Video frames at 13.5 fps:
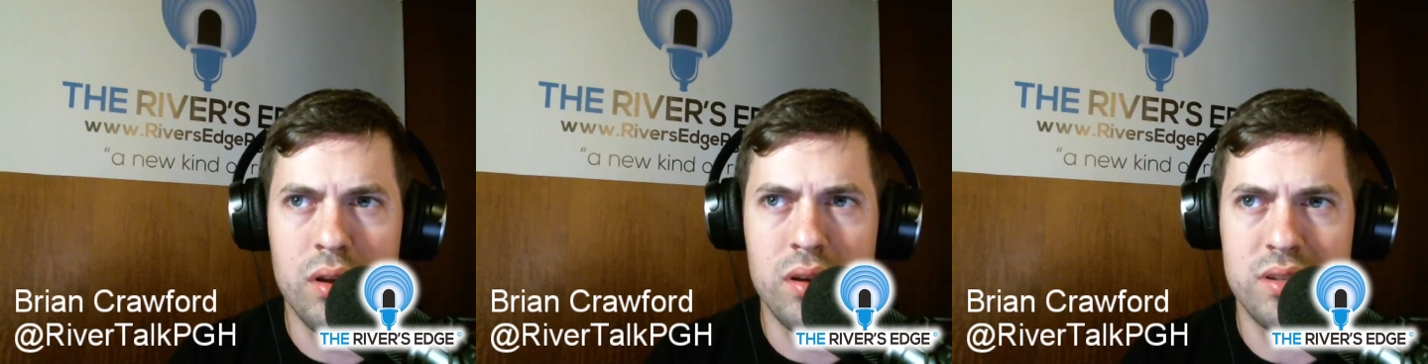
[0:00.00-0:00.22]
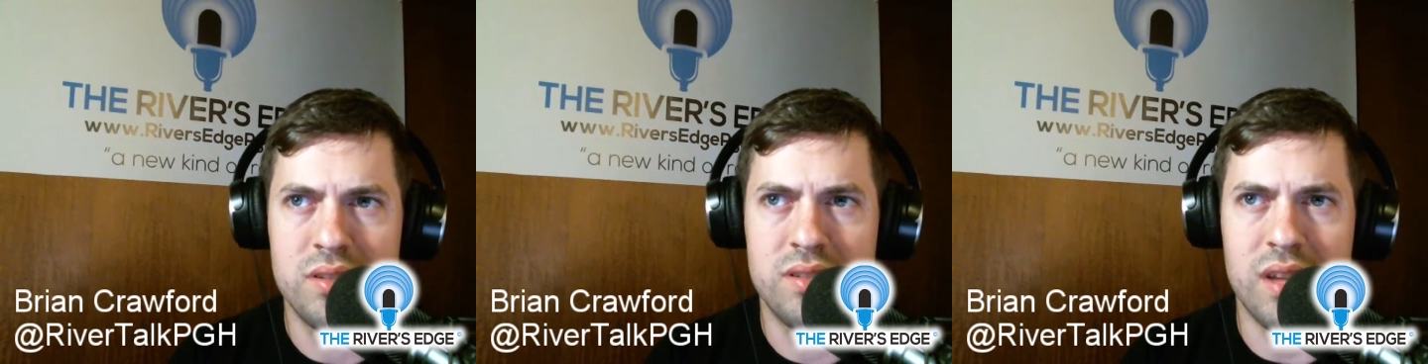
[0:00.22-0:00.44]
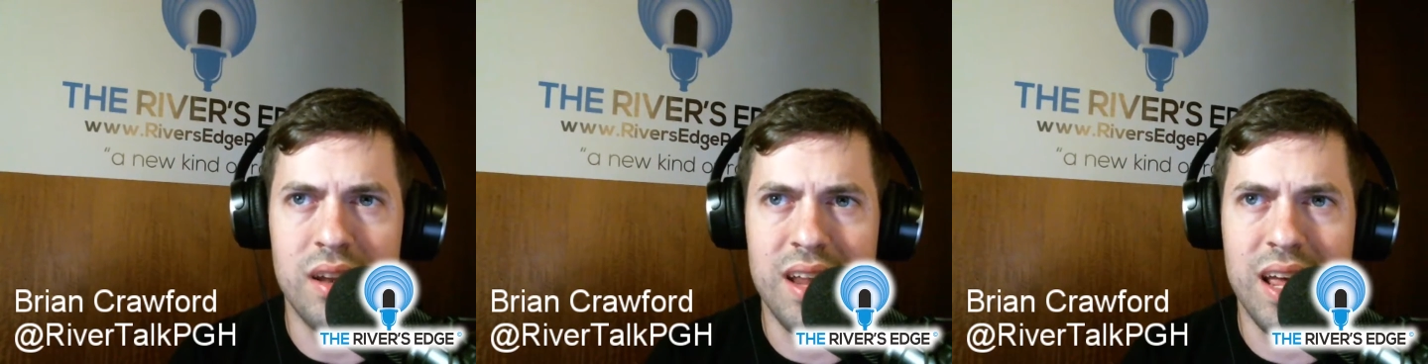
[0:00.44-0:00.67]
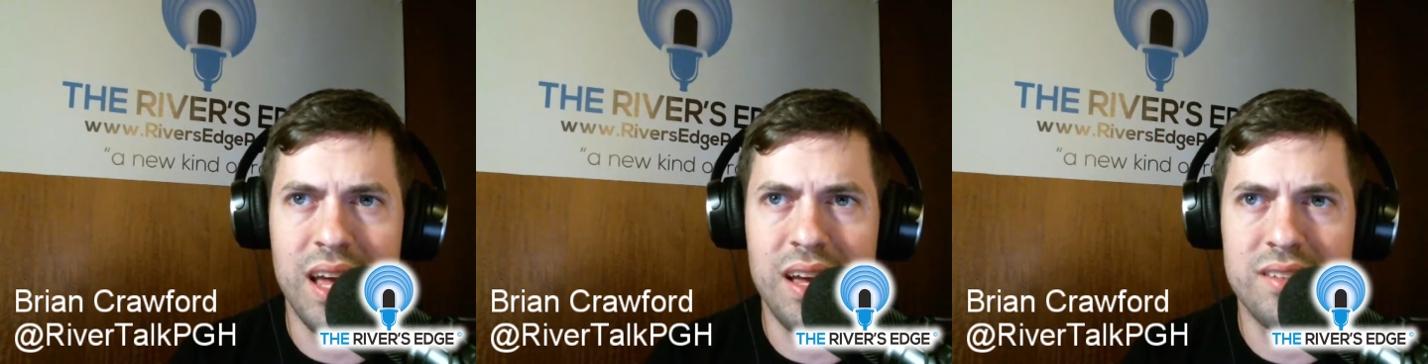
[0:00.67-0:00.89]

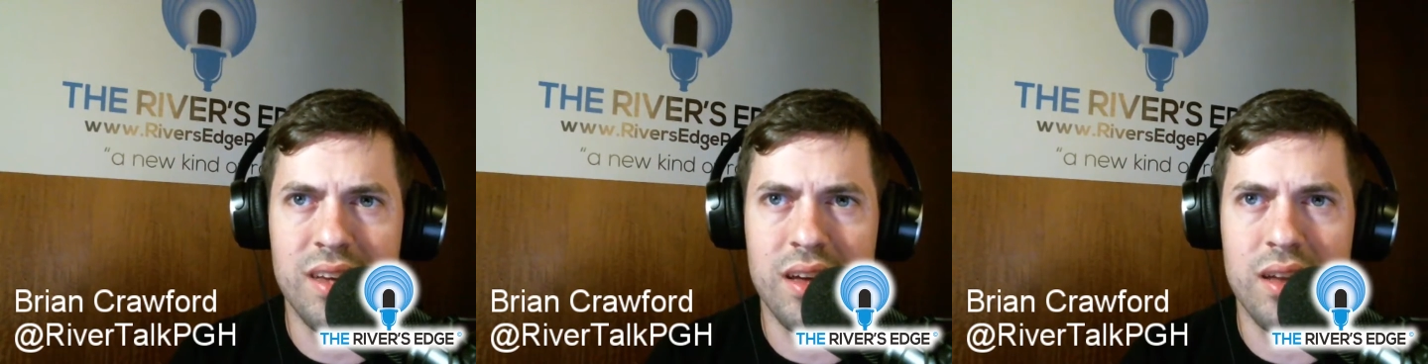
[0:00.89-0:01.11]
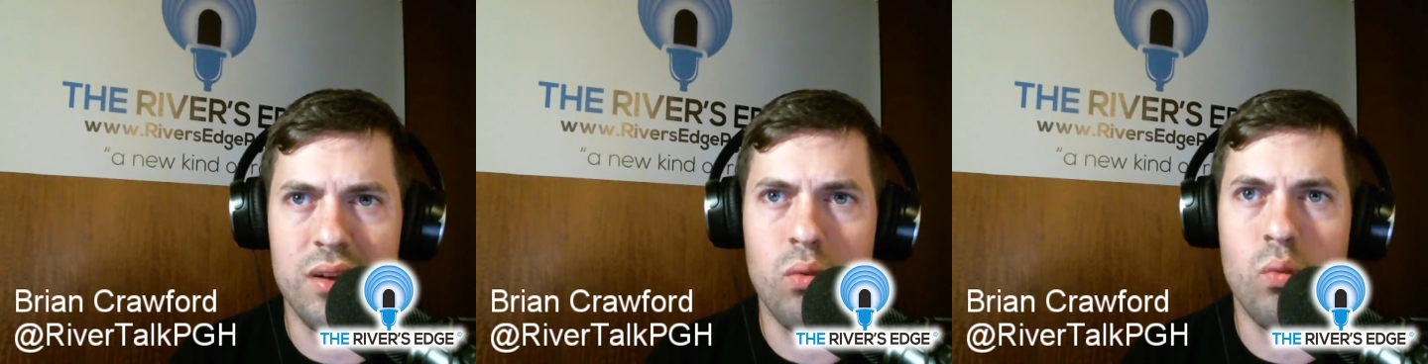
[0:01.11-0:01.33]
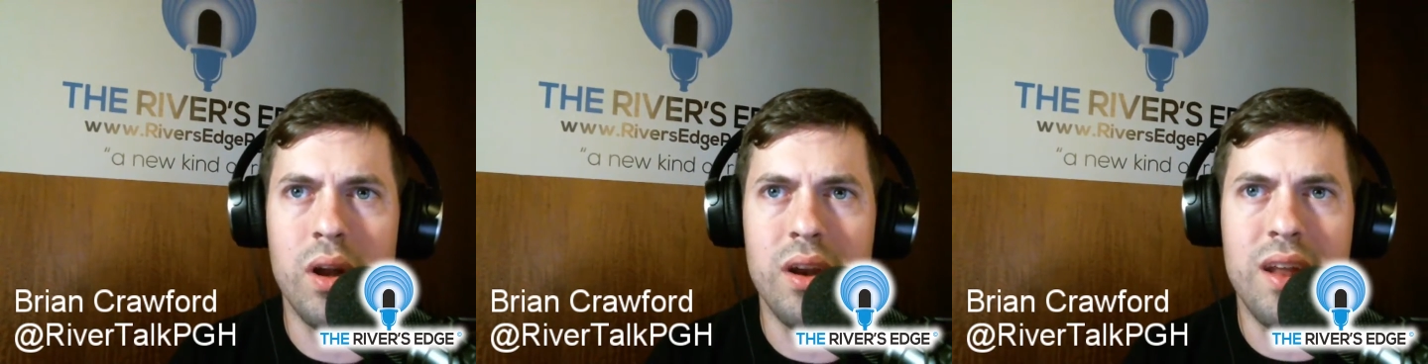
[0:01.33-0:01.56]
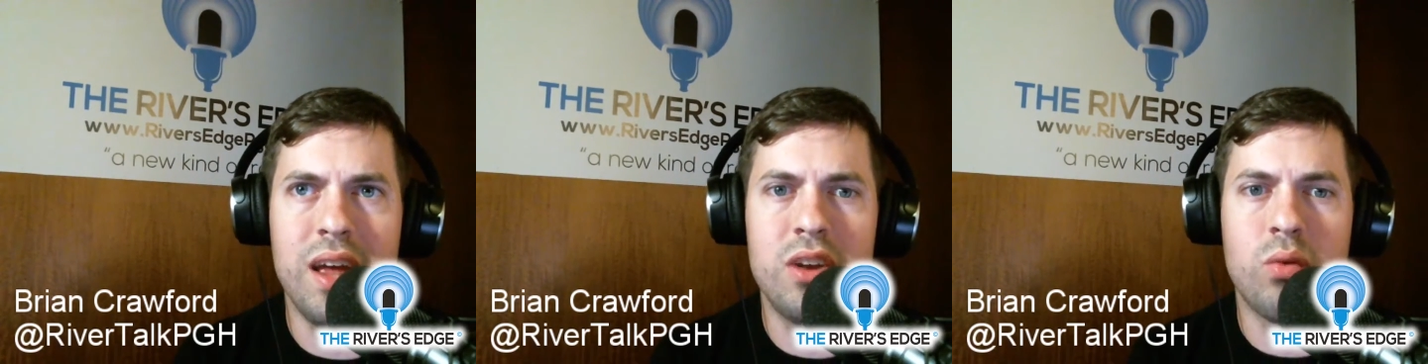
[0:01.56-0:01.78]
Sundays and one
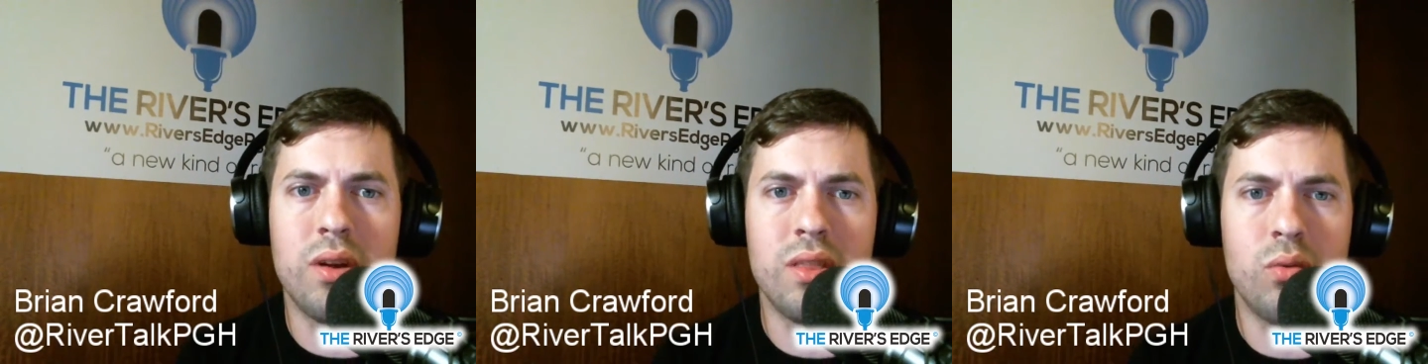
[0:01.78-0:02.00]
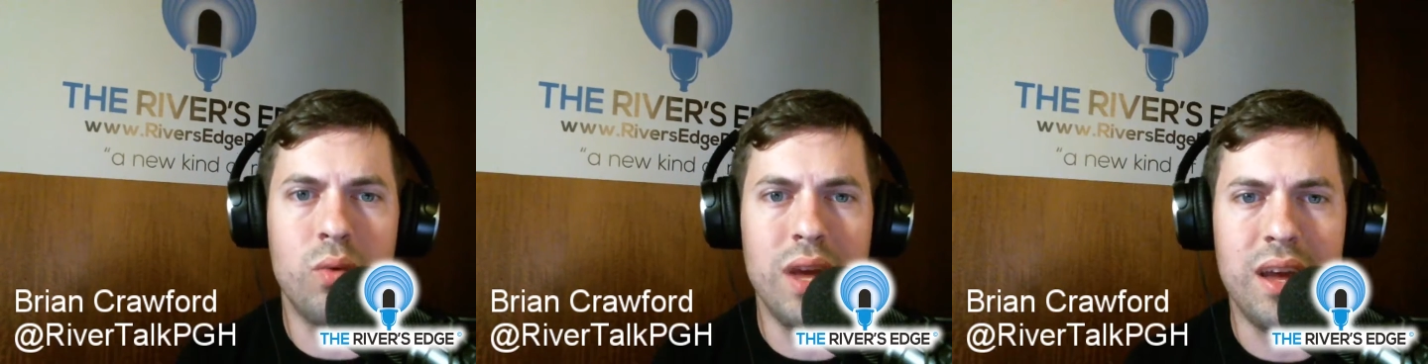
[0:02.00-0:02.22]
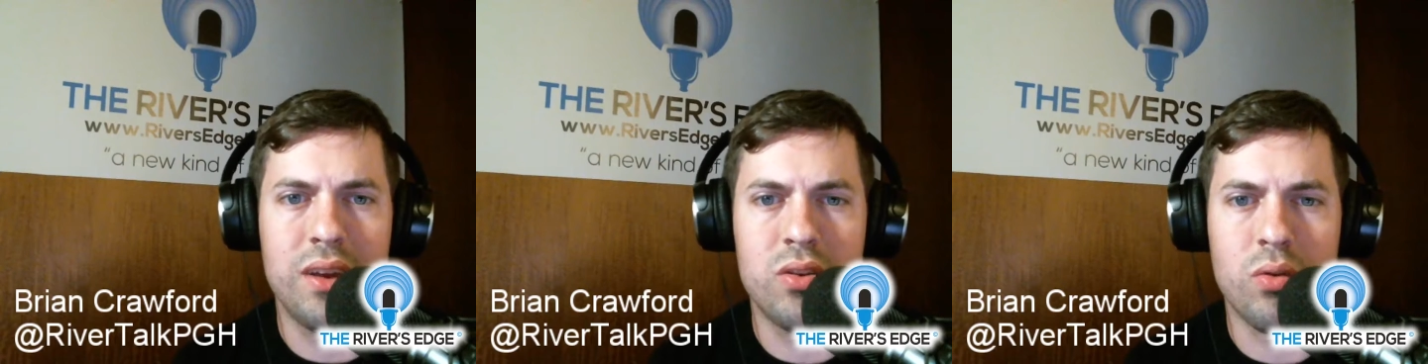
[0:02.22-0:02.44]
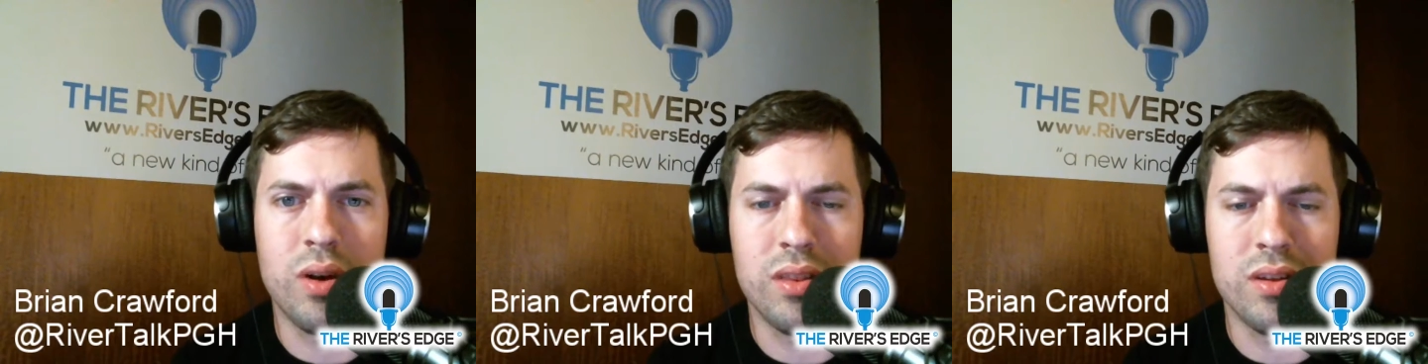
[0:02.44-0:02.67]
day during the week
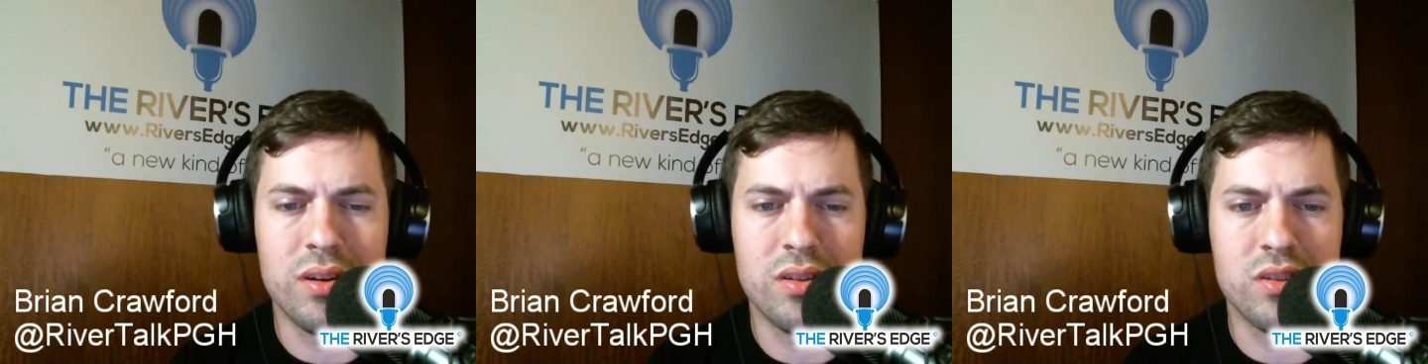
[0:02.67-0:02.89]
during the,